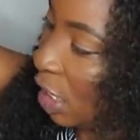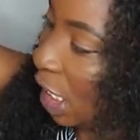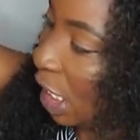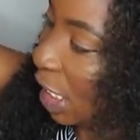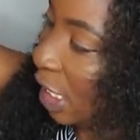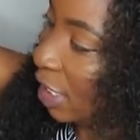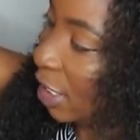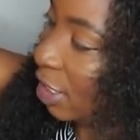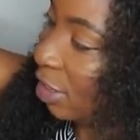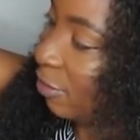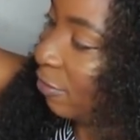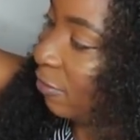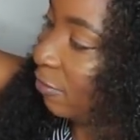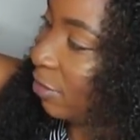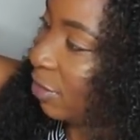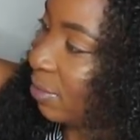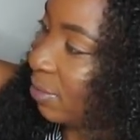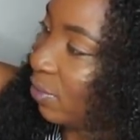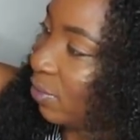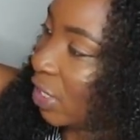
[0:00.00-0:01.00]
linen
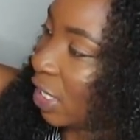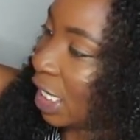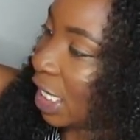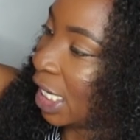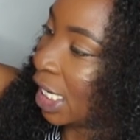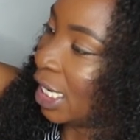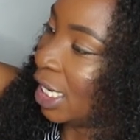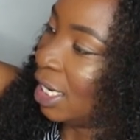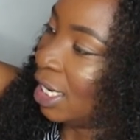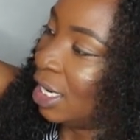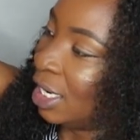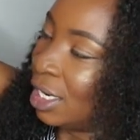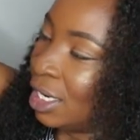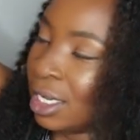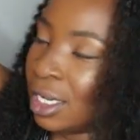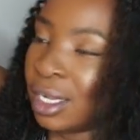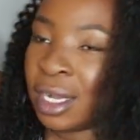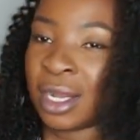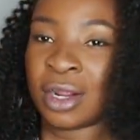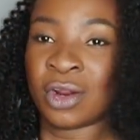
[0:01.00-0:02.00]
fabric.
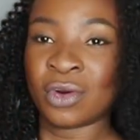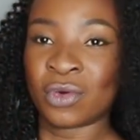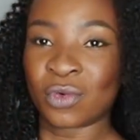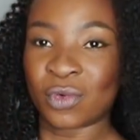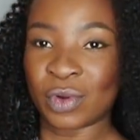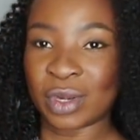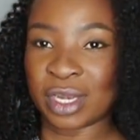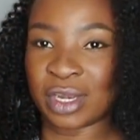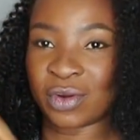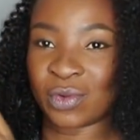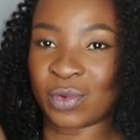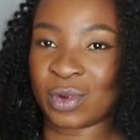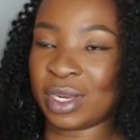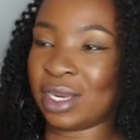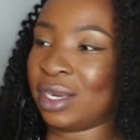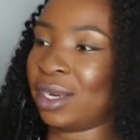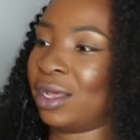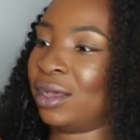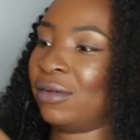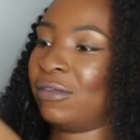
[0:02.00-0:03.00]
Really,
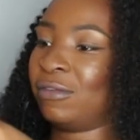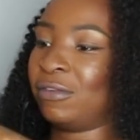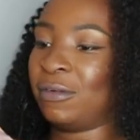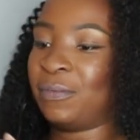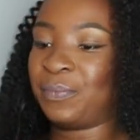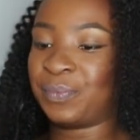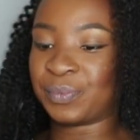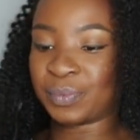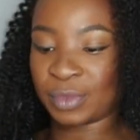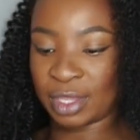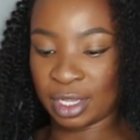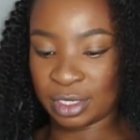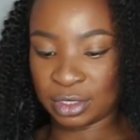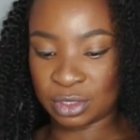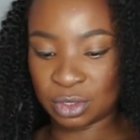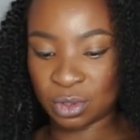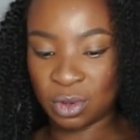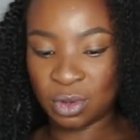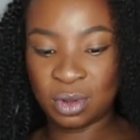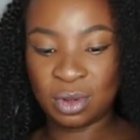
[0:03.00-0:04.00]
really love.
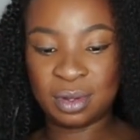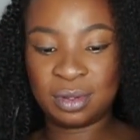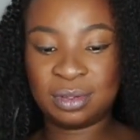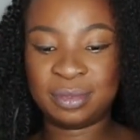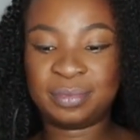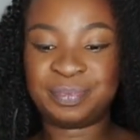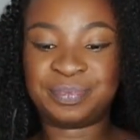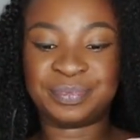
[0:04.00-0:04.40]
So